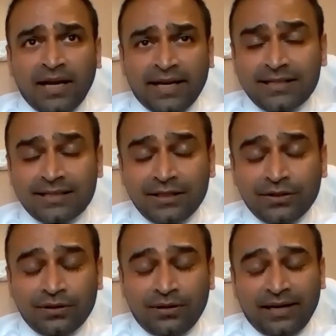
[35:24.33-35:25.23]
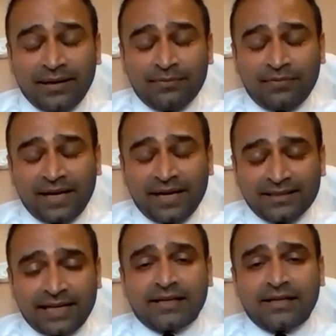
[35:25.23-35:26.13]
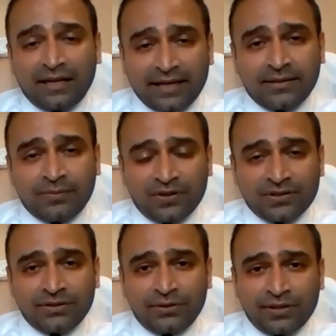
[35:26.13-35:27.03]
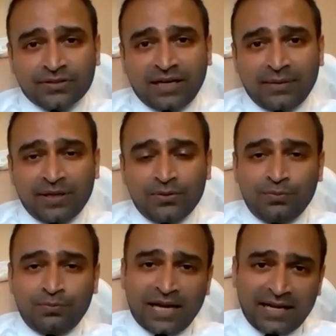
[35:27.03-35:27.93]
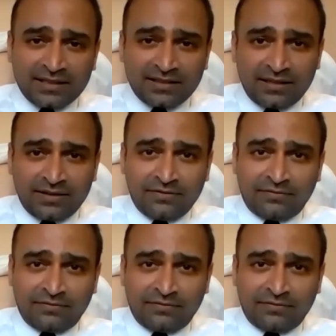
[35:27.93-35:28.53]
I can tell you, I am exactly like the person you're describing who plans